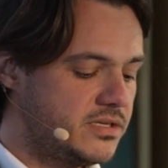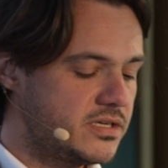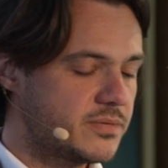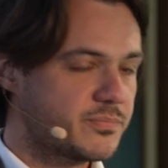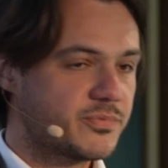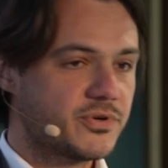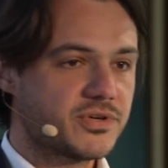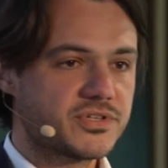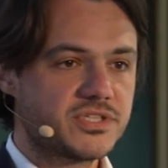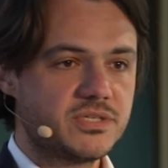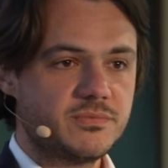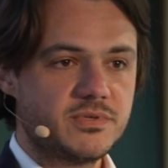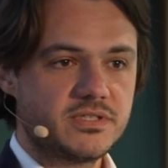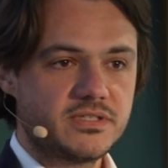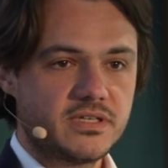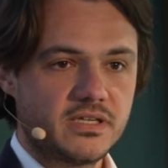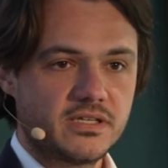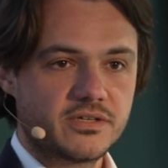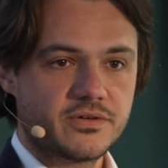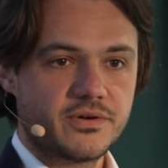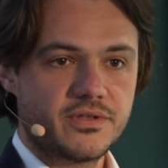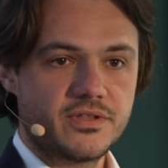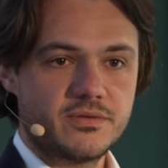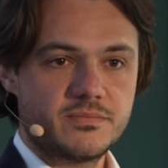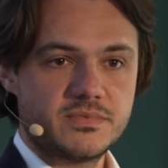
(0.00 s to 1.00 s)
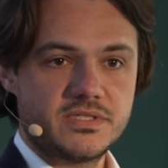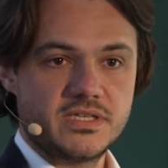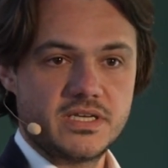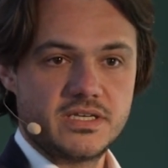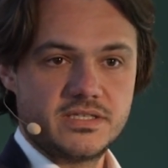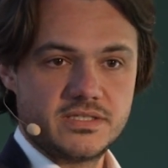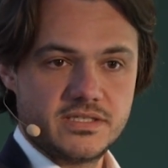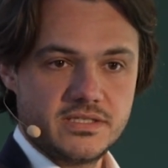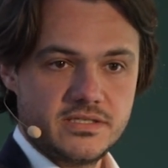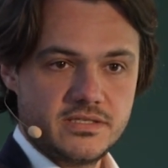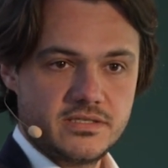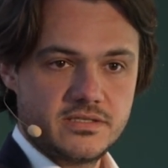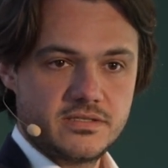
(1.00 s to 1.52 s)
approximate algorithms
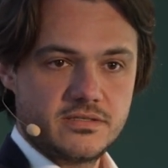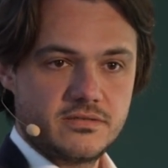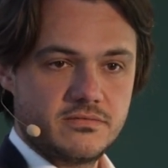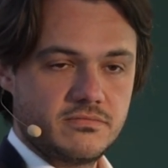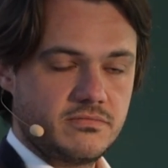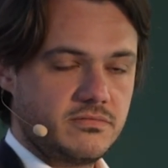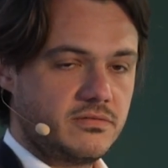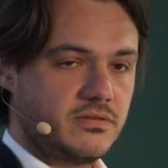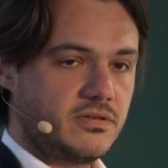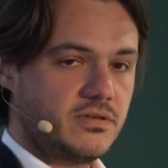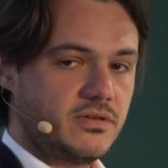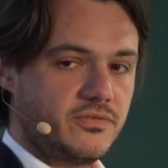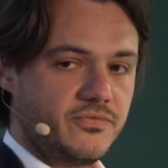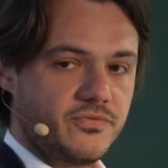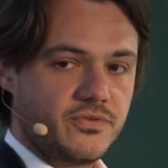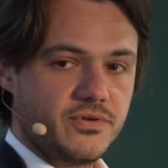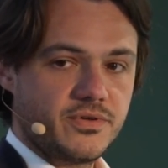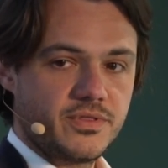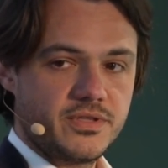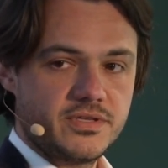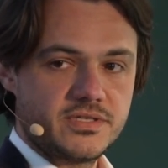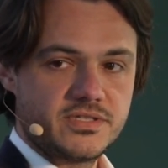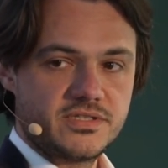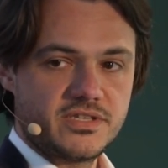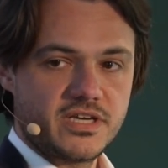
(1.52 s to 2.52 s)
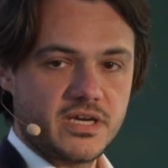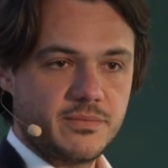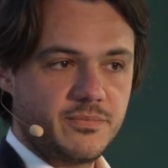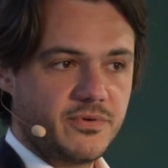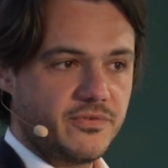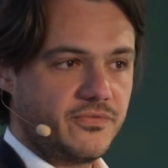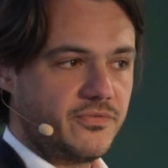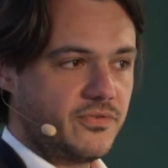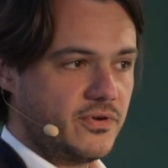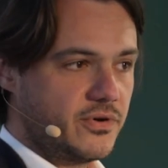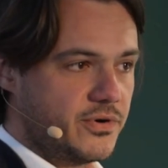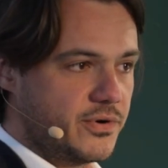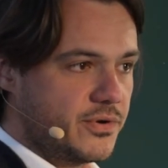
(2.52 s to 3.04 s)
exist for this type
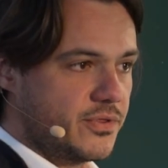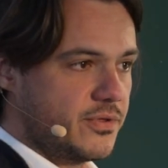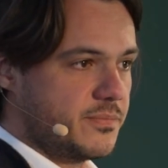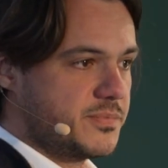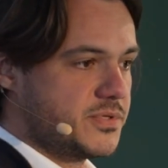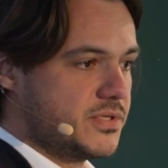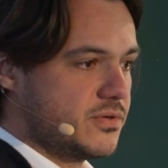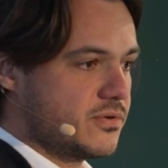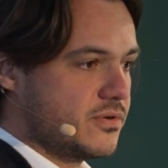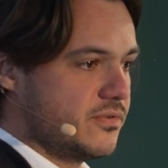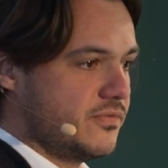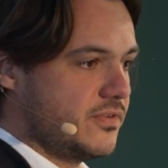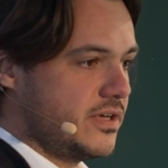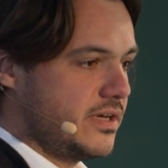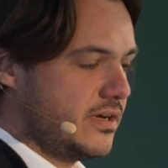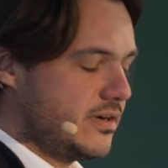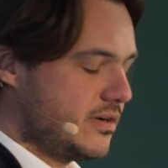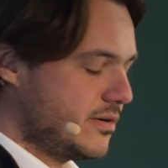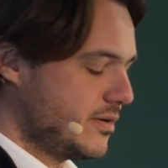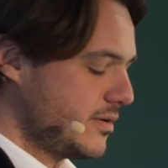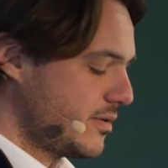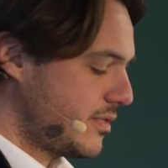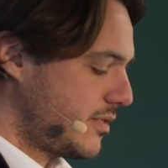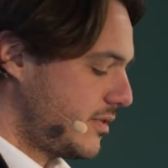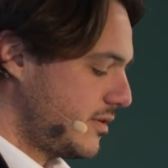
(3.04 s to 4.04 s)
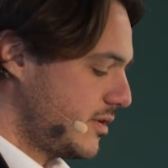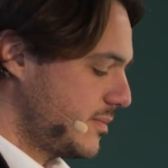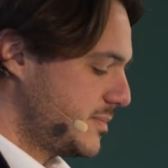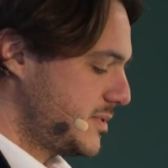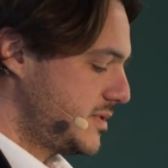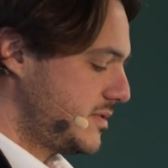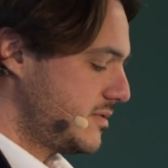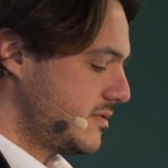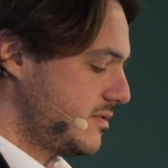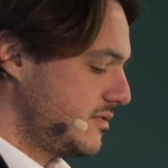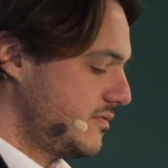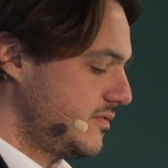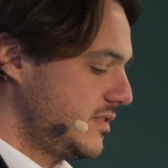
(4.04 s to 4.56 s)
of Earth, Earth
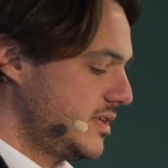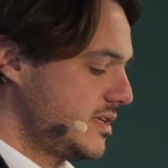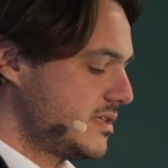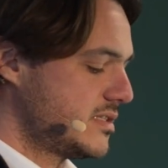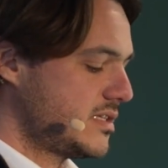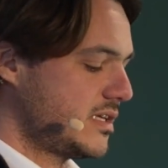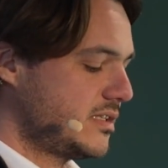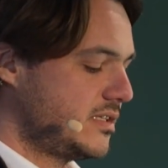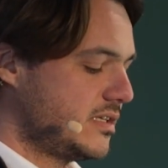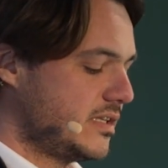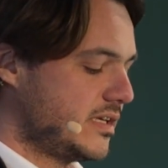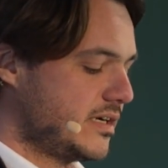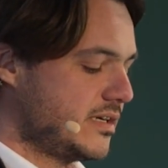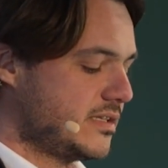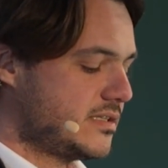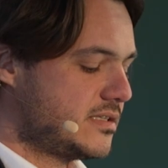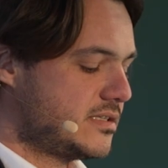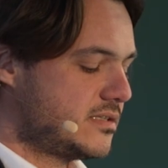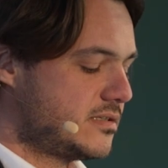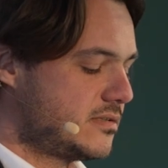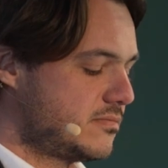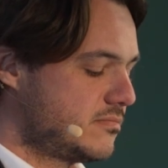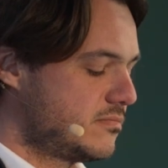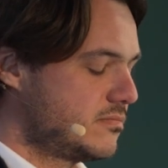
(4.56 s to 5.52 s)
observing satellites.